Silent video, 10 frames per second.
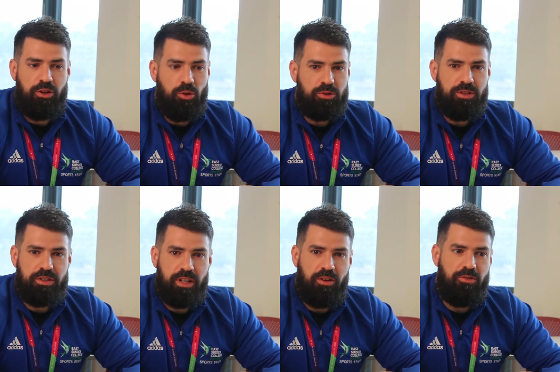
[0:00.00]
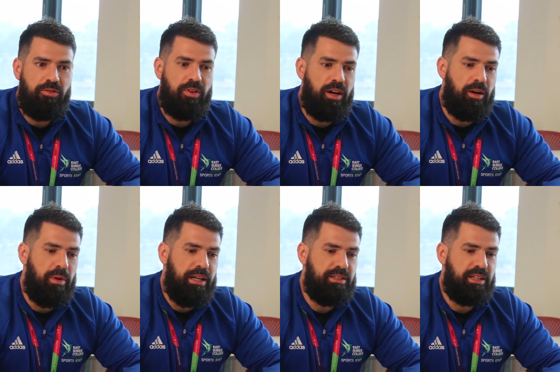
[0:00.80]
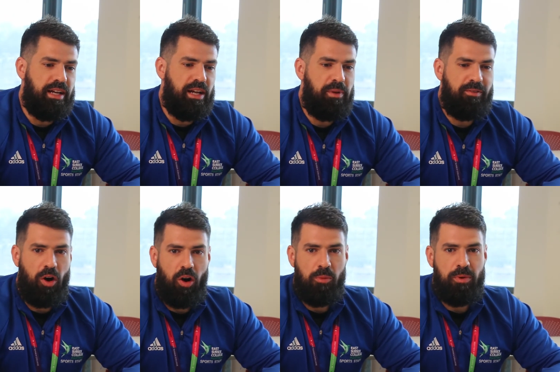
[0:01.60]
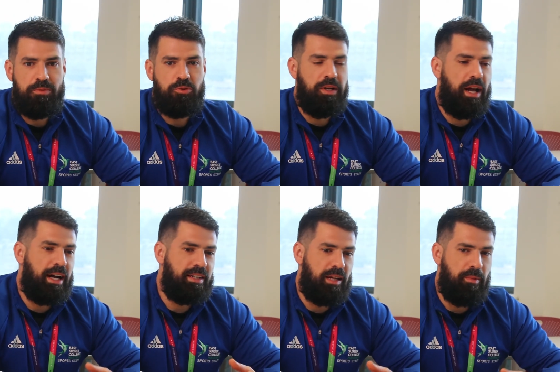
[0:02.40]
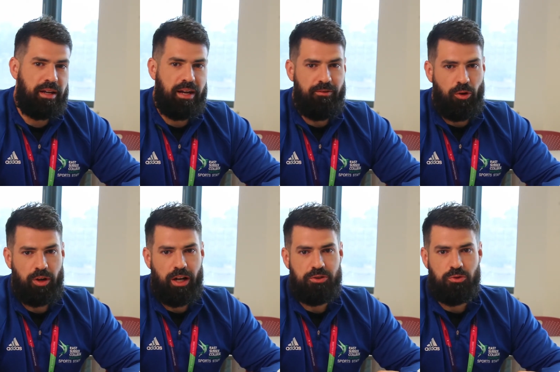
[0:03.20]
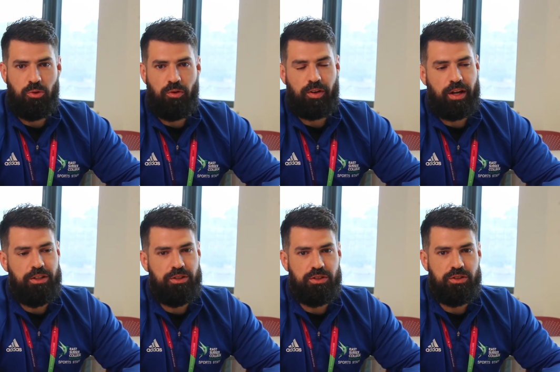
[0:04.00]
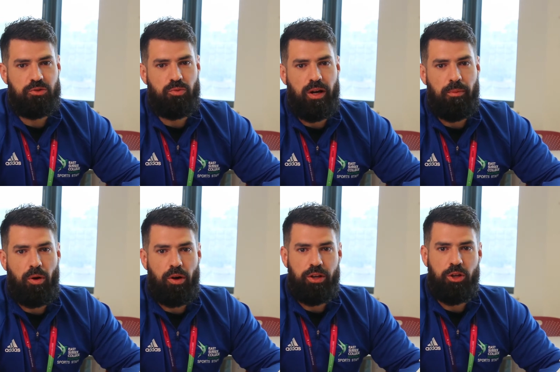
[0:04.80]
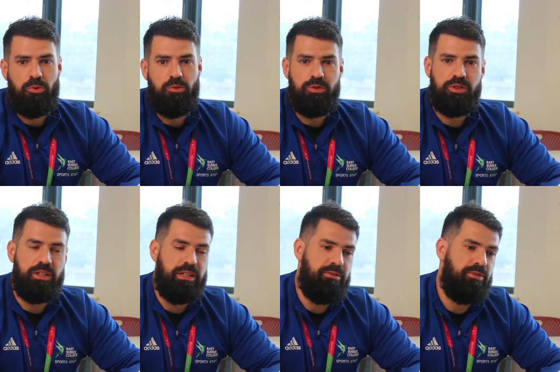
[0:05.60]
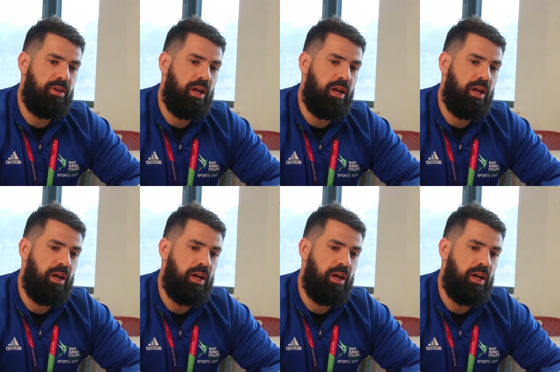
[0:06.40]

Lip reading: course itself is a bit of a hybrid between academic and vocational qualifications, whereby you will receive